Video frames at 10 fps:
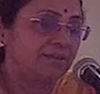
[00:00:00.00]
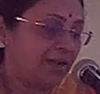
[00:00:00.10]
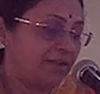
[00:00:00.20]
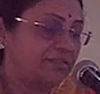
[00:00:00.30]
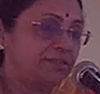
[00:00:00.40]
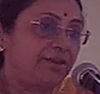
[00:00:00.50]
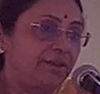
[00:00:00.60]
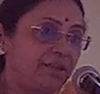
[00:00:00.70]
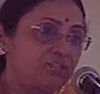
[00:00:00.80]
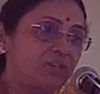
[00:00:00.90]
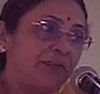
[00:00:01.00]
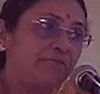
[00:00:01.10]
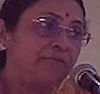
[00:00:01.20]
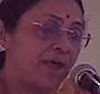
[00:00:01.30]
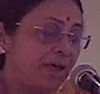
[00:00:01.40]
That is the range.
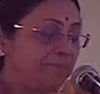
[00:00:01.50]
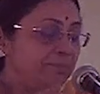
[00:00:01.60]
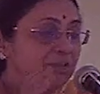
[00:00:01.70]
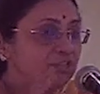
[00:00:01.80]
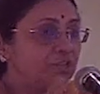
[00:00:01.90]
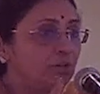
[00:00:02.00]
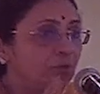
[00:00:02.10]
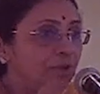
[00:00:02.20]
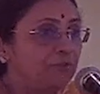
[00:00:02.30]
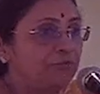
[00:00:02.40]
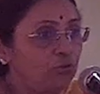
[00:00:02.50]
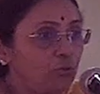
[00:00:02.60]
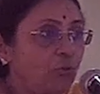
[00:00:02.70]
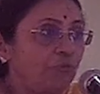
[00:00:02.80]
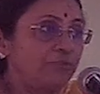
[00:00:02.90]
I am mentioning only a
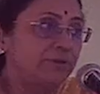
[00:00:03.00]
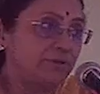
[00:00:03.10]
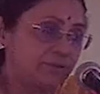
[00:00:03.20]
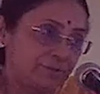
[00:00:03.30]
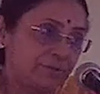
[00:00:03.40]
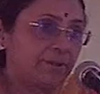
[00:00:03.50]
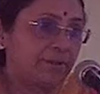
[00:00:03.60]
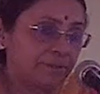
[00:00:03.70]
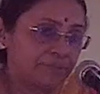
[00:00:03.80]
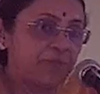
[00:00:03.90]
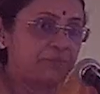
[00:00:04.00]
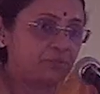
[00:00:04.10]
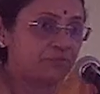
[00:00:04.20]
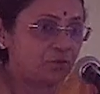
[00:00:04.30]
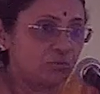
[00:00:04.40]
few of the types
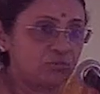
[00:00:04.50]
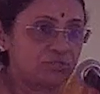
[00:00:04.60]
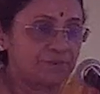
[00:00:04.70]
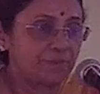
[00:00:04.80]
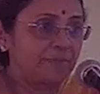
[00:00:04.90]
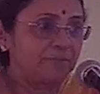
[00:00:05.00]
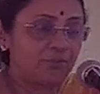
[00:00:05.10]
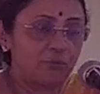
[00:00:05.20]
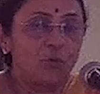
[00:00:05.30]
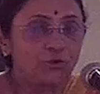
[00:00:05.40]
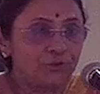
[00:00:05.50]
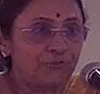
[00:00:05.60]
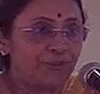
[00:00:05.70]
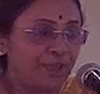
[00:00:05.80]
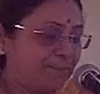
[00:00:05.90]
of towns for want
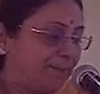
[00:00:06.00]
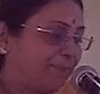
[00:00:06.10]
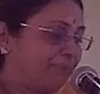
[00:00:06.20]
of time.